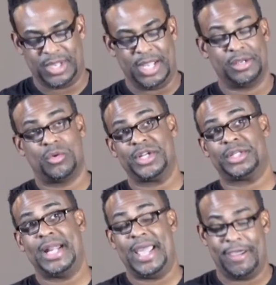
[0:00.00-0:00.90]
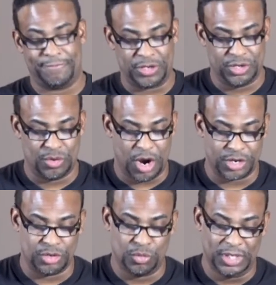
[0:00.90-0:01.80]
And the question I have for you,
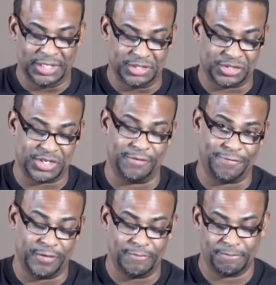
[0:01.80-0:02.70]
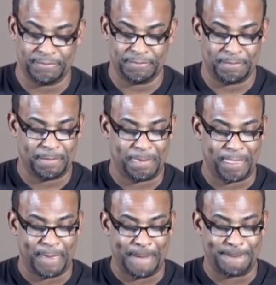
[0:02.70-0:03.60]
are you willing to suffer?
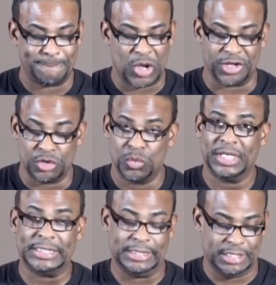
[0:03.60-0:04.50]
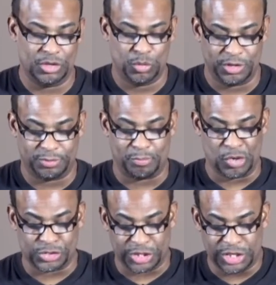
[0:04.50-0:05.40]
Are you willing to deal with
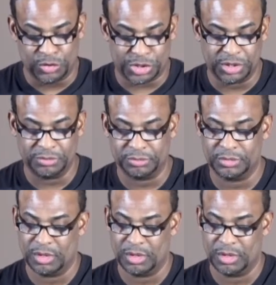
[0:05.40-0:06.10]
persecution?